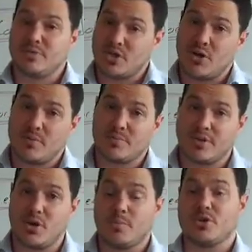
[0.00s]
So
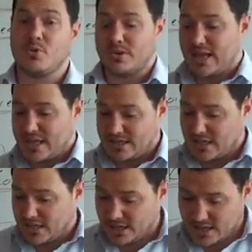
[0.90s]
I hope you're cool with
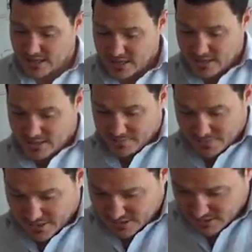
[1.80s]
that.
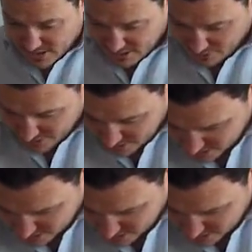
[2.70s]
Is there anything